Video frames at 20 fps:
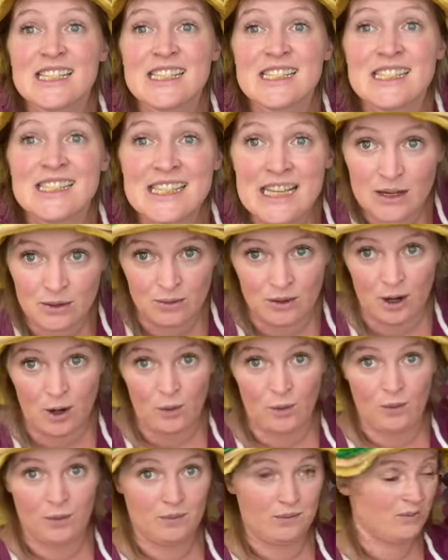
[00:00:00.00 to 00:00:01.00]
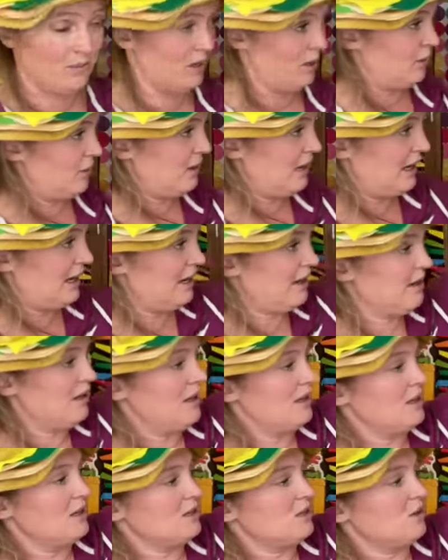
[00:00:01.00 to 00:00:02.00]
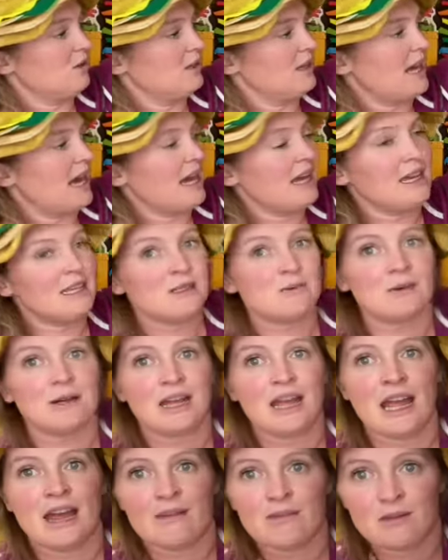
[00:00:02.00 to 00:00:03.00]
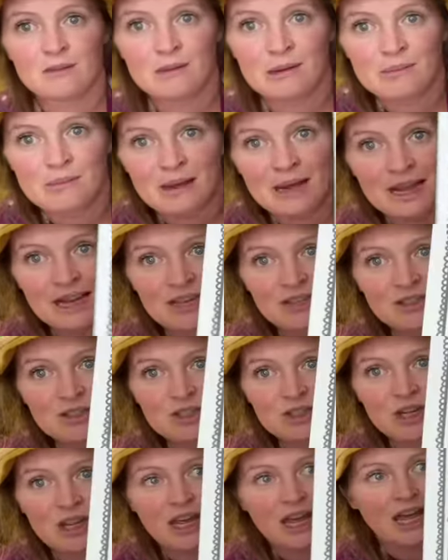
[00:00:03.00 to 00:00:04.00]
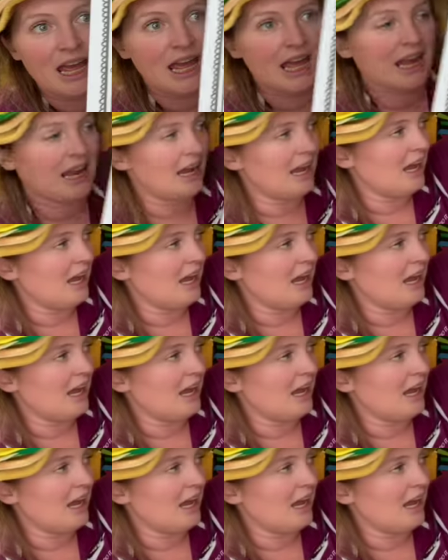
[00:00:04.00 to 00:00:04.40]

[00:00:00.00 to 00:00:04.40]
0, okay? So that is what I have on my page. It